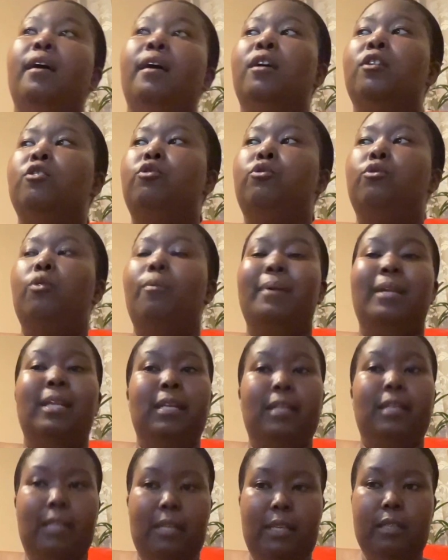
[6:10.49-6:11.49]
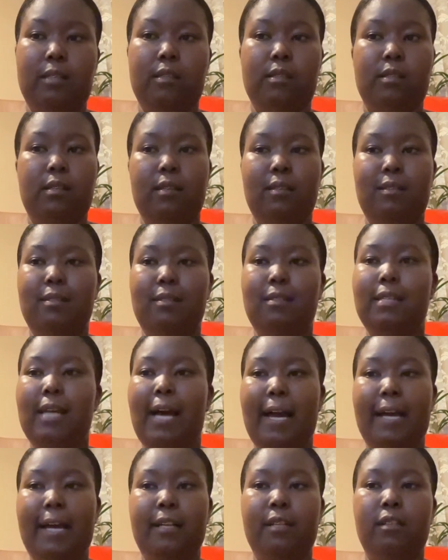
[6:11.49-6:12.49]
so many things,
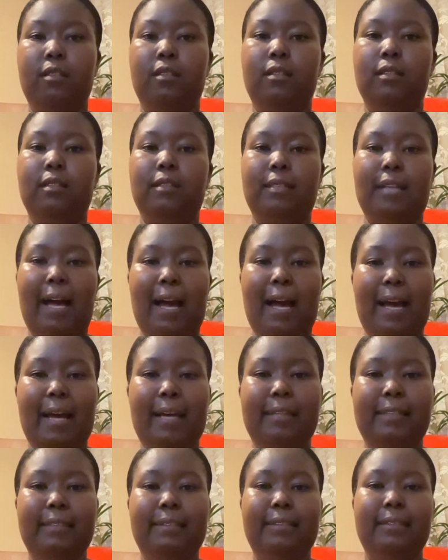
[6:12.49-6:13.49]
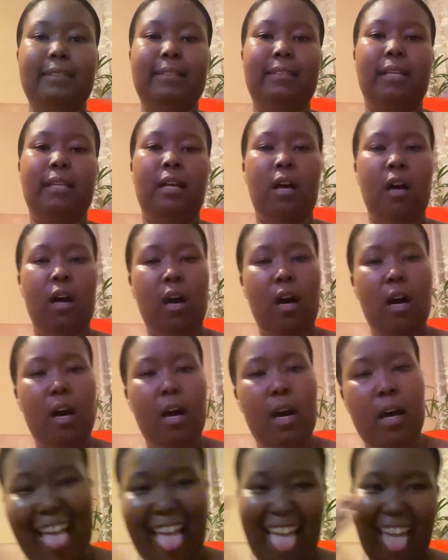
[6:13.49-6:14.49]
styles, designs.
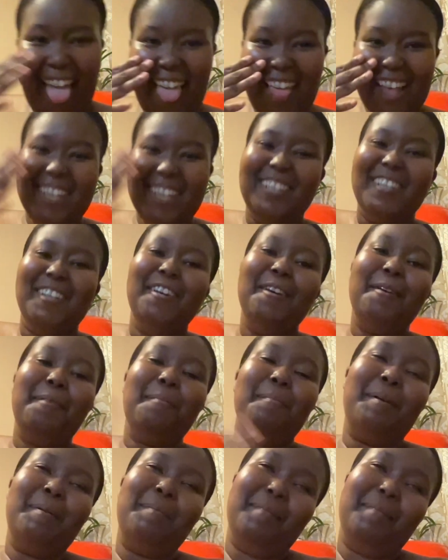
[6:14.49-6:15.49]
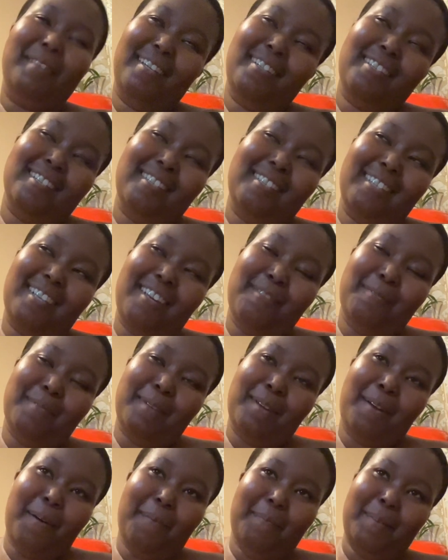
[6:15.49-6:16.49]
My man just gave me
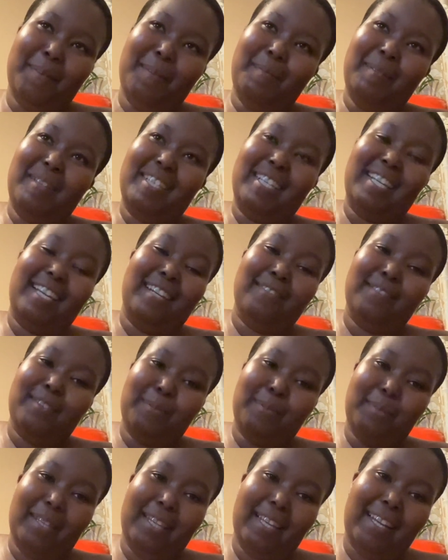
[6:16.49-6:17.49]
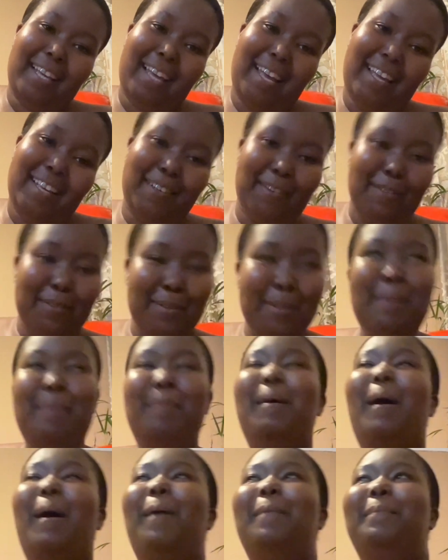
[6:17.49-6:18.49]
compliments. I love it when that guy gives me
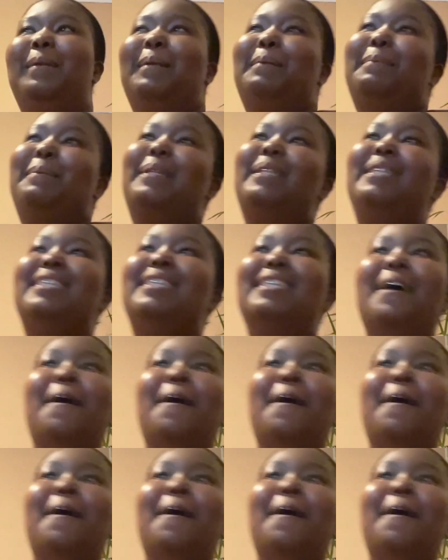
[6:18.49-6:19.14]
compliments.